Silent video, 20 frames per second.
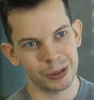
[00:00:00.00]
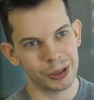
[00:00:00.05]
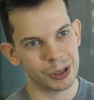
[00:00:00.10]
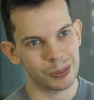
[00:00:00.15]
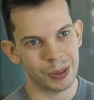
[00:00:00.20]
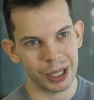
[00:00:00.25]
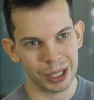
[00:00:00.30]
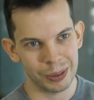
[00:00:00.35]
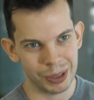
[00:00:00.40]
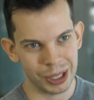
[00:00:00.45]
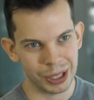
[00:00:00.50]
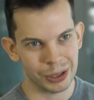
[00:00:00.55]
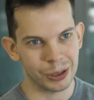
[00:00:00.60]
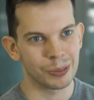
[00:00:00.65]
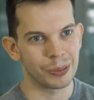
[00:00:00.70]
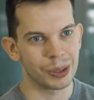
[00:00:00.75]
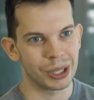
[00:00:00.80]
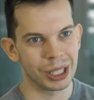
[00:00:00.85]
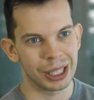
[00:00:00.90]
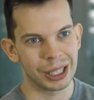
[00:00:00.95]
which might be
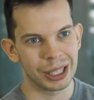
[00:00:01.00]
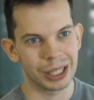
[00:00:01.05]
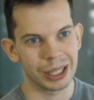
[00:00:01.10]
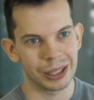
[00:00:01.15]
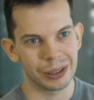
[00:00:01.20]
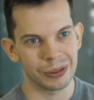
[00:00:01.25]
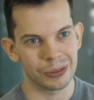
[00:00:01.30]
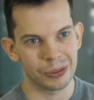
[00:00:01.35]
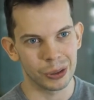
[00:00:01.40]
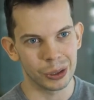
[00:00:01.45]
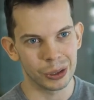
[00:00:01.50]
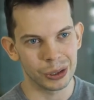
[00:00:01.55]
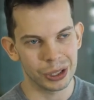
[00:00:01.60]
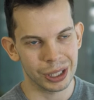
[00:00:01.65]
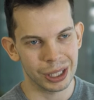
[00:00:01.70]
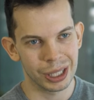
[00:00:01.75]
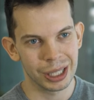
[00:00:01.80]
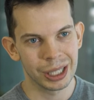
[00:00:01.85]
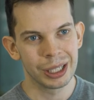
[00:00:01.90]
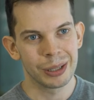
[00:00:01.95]
completely
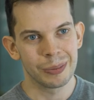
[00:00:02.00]
false,